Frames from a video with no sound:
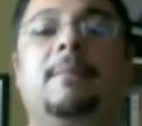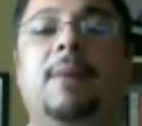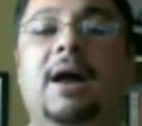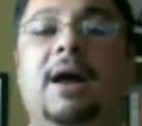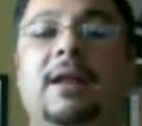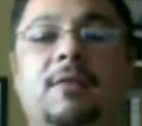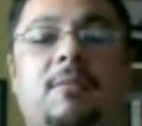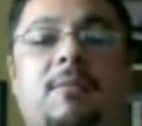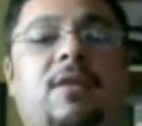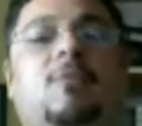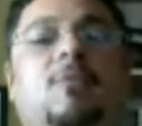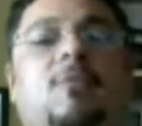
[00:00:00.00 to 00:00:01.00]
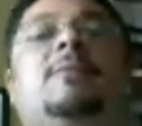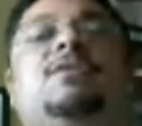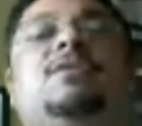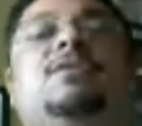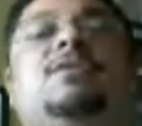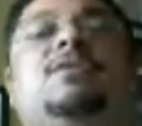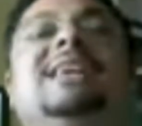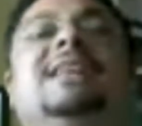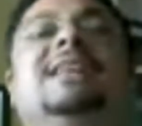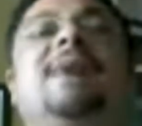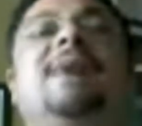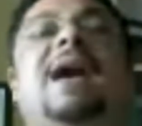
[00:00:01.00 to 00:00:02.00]
But you're welcome to just
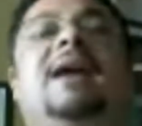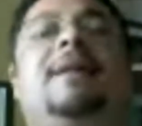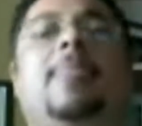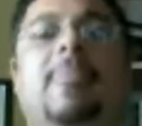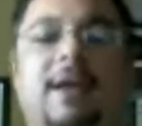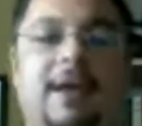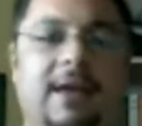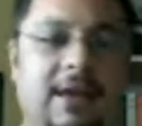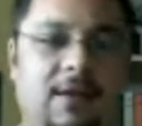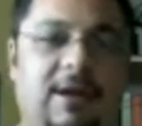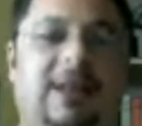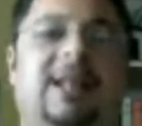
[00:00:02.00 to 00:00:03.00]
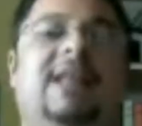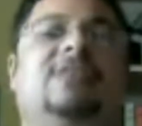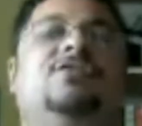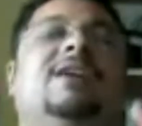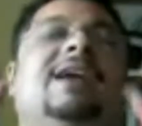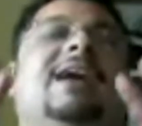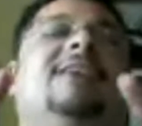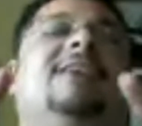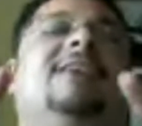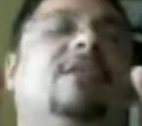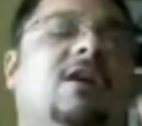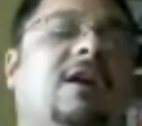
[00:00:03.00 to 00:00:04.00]
sit back, and let your
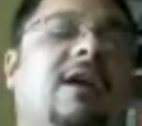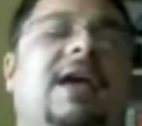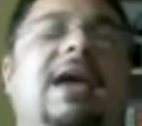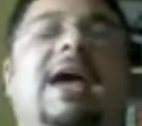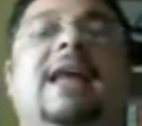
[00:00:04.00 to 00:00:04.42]
guests look.